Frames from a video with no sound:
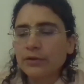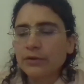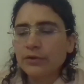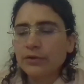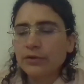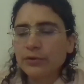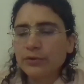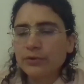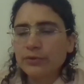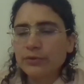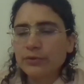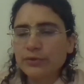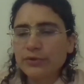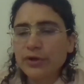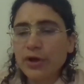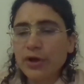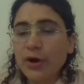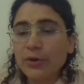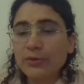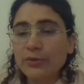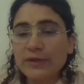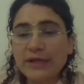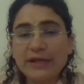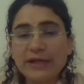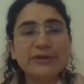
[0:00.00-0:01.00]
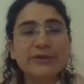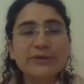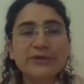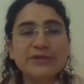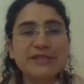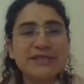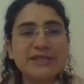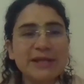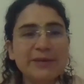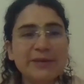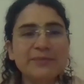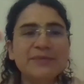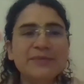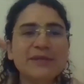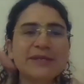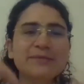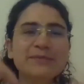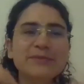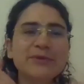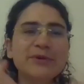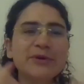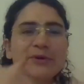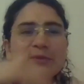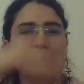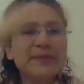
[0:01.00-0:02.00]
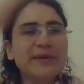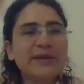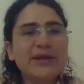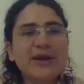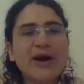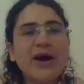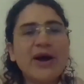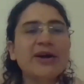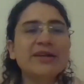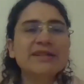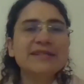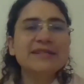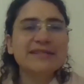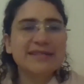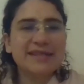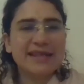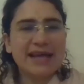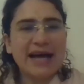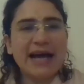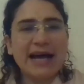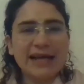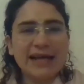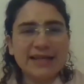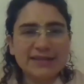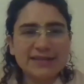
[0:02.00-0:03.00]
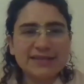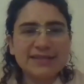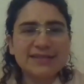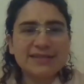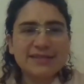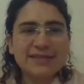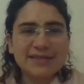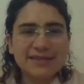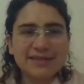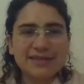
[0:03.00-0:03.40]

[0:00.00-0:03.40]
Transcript: who know that there's something more beyond that.